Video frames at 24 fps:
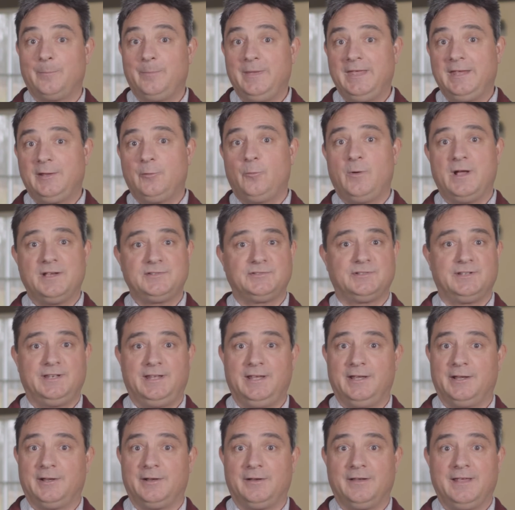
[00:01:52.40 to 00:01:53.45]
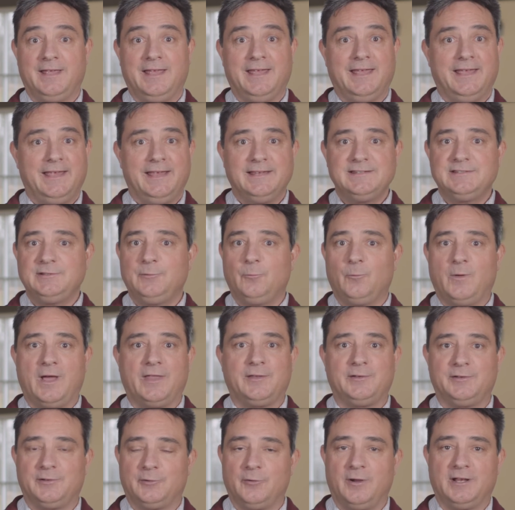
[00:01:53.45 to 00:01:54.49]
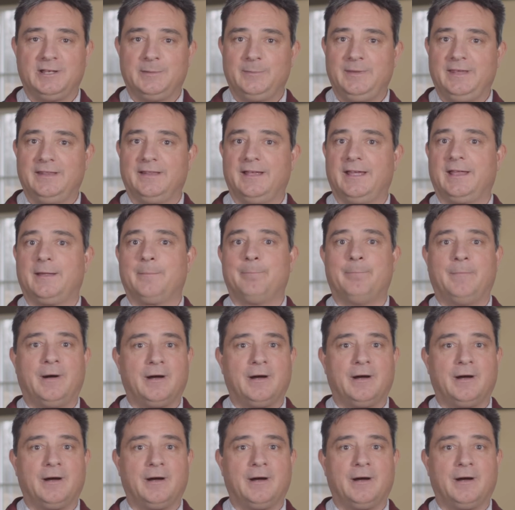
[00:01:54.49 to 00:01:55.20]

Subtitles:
The big question here isn't whether you're going to be like